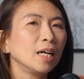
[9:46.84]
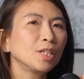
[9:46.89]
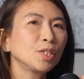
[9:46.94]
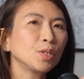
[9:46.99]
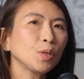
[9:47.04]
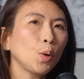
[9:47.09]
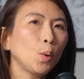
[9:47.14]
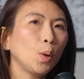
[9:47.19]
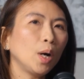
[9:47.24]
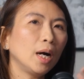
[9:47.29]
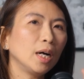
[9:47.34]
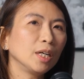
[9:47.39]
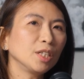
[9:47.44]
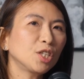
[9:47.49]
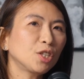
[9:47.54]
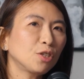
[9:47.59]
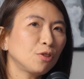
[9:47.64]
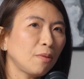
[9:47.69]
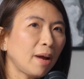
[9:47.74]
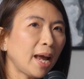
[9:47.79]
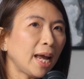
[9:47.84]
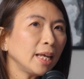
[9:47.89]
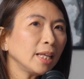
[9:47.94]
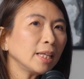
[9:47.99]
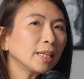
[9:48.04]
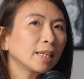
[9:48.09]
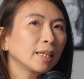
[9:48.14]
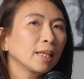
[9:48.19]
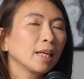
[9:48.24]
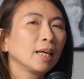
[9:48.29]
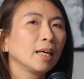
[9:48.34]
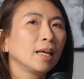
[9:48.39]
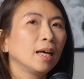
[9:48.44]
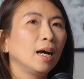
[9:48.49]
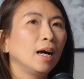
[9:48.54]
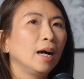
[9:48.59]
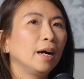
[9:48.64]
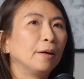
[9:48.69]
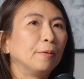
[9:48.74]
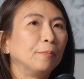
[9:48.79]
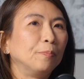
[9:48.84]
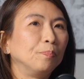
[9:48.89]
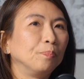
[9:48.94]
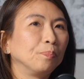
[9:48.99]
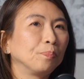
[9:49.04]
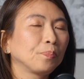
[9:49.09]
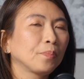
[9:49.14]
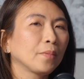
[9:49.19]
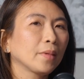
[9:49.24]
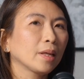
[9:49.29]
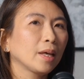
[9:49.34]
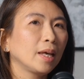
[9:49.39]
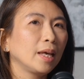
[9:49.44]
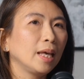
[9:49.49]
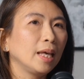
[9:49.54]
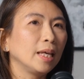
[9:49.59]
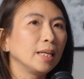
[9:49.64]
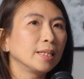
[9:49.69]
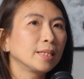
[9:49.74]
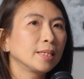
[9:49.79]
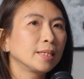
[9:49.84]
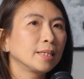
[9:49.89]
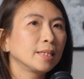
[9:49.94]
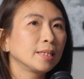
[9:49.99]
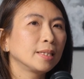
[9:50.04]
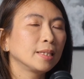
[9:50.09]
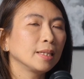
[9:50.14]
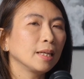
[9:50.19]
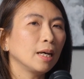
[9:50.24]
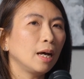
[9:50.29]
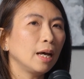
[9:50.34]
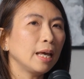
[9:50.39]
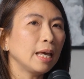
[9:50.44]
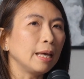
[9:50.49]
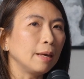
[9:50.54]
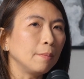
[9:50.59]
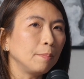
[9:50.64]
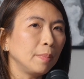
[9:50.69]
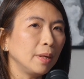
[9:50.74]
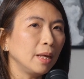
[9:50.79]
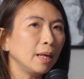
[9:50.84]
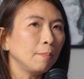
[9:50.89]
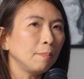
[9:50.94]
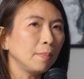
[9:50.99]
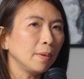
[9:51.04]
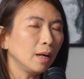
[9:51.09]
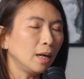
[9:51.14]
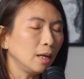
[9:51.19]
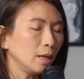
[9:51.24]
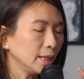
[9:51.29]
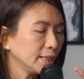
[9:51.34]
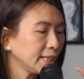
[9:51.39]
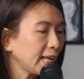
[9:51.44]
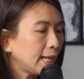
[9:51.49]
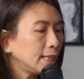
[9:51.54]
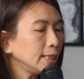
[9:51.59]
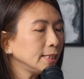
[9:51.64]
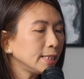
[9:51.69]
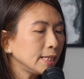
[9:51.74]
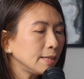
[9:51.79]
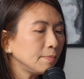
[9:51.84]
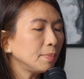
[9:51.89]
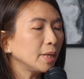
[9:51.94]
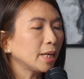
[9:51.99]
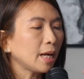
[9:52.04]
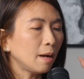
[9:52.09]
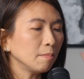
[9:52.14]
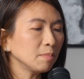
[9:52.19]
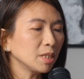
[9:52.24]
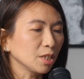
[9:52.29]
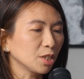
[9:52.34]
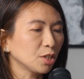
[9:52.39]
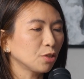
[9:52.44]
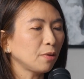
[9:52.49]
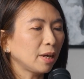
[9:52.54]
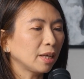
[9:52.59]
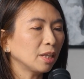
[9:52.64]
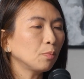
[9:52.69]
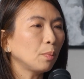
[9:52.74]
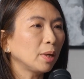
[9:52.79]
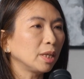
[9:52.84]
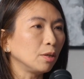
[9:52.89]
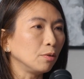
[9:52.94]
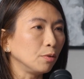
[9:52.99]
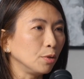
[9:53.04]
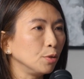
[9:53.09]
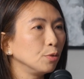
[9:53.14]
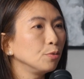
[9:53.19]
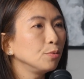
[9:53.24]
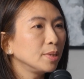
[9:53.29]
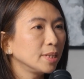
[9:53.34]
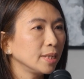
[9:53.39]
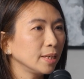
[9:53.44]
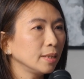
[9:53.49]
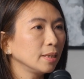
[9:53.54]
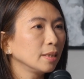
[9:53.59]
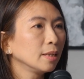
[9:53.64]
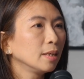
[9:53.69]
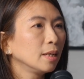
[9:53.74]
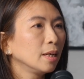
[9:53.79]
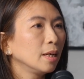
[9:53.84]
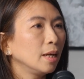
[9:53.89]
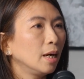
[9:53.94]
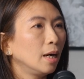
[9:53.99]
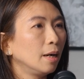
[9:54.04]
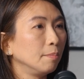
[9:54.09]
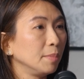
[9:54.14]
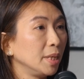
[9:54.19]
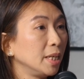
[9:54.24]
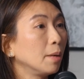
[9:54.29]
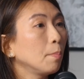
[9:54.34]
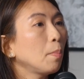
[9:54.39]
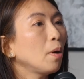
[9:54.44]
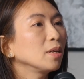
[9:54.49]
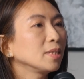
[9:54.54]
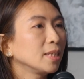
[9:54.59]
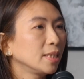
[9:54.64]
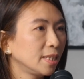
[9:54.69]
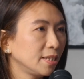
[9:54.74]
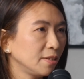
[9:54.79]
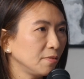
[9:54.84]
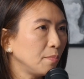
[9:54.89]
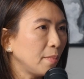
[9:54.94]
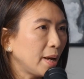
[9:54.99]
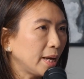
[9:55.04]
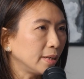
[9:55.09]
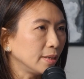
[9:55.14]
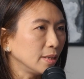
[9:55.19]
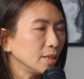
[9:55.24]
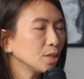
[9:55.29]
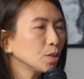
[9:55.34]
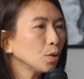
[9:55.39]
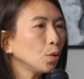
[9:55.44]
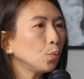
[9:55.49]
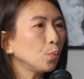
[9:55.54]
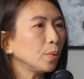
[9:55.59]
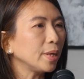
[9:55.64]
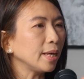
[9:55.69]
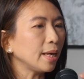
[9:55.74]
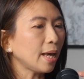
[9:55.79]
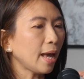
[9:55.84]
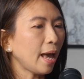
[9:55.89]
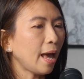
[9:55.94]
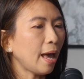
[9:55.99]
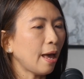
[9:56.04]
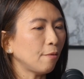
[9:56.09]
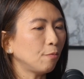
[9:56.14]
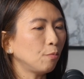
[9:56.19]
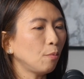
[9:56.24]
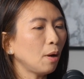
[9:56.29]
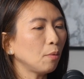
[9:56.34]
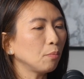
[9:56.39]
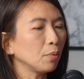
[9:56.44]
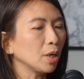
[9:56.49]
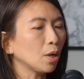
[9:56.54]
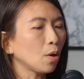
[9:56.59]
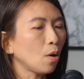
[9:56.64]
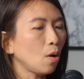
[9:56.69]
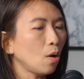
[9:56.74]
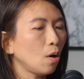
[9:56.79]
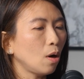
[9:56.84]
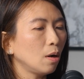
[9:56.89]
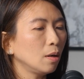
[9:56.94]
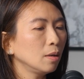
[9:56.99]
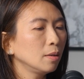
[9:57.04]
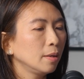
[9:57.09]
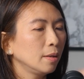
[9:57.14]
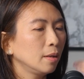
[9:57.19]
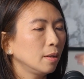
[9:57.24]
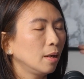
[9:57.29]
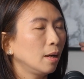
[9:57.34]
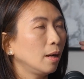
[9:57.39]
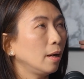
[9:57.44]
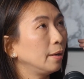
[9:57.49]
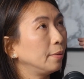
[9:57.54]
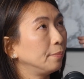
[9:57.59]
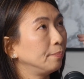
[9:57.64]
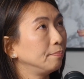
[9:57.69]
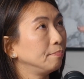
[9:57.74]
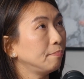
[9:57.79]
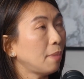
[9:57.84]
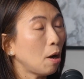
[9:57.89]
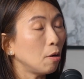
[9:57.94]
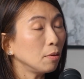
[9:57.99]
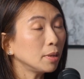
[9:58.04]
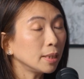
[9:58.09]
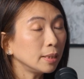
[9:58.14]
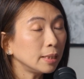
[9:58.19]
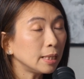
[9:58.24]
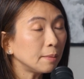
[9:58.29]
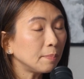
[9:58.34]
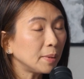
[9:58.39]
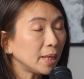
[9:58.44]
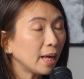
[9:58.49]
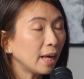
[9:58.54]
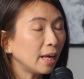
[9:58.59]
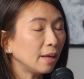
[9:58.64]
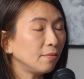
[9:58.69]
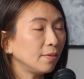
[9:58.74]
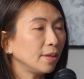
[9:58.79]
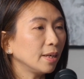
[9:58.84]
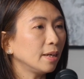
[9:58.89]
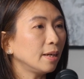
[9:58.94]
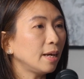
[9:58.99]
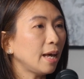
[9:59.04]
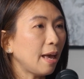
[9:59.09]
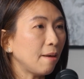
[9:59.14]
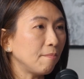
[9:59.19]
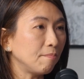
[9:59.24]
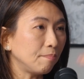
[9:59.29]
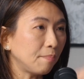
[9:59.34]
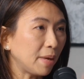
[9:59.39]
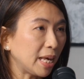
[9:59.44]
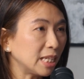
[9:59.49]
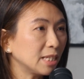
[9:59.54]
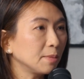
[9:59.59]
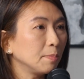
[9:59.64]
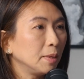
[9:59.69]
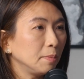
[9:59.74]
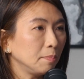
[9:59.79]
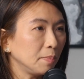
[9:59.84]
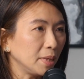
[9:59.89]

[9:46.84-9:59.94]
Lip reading: So a strength is a talent team becomes a strength when you use it in a positive manner. So we have what we call balcony behavior and basement